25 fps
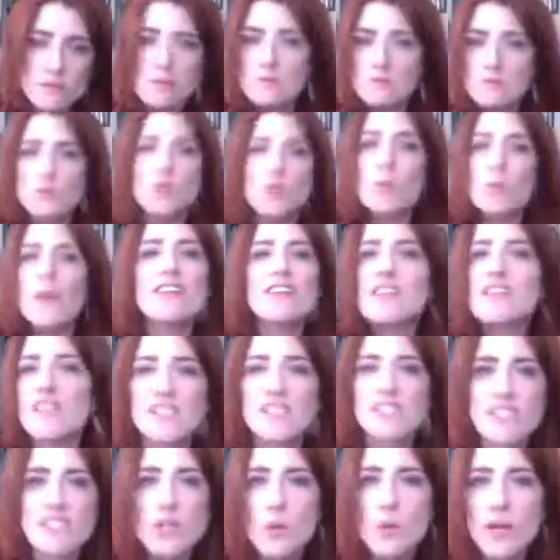we're
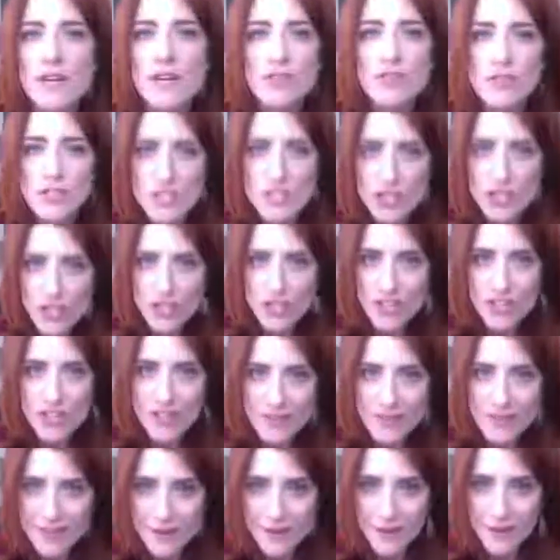manifesting whatever is occurring
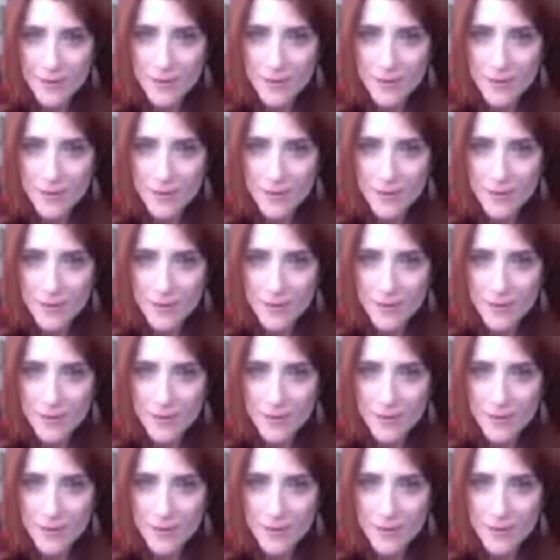there.